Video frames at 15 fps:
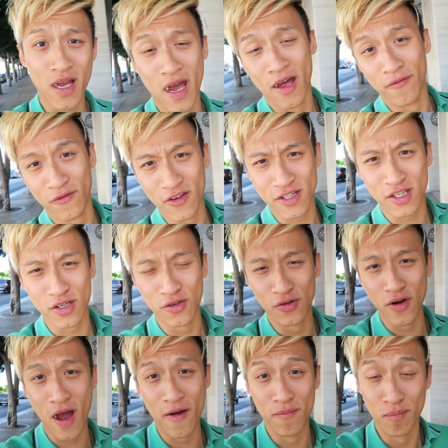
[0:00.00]
and visit
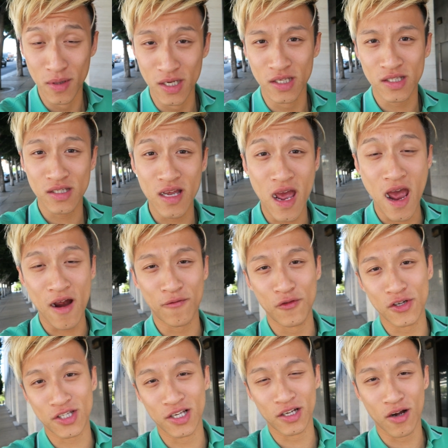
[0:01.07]
you and meet
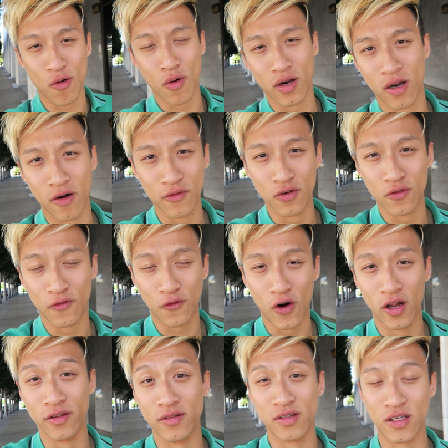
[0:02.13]
every single one of you
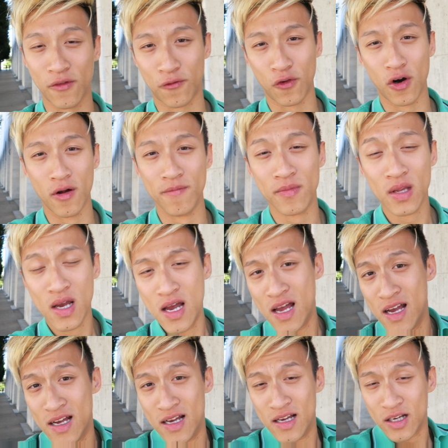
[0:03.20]
from different
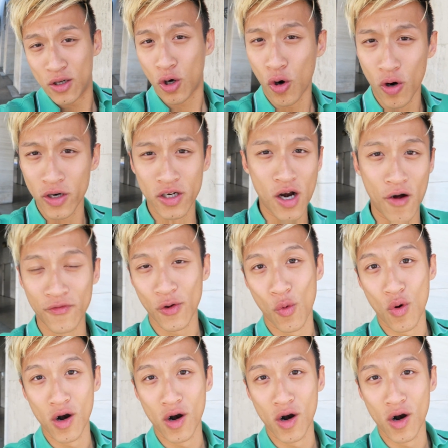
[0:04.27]
corner of the